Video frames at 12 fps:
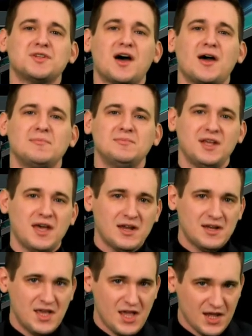I'm Dane
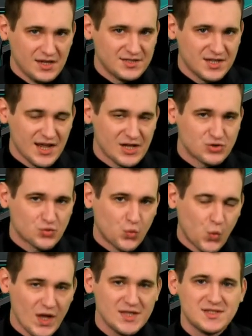Henning. Today is
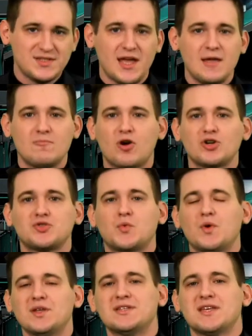Wednesday, March
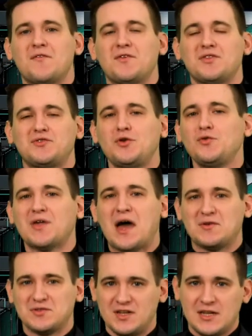27th,
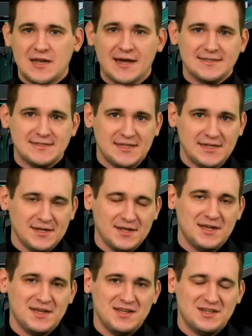2019. To
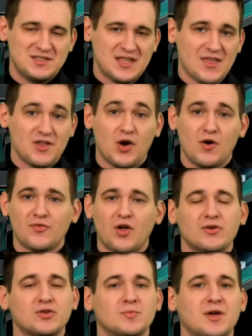stay in the know of
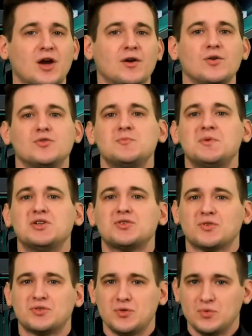long-term care news, be
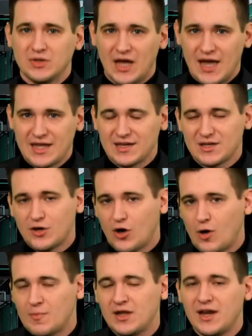sure to like,
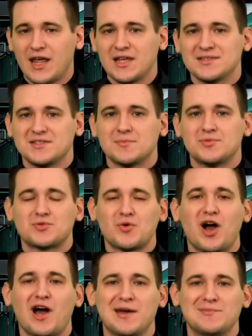comment, and
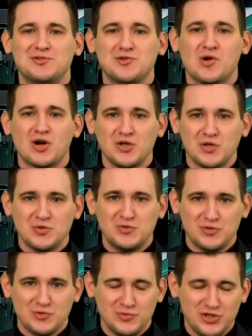subscribe to our
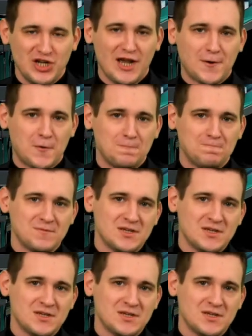YouTube channel.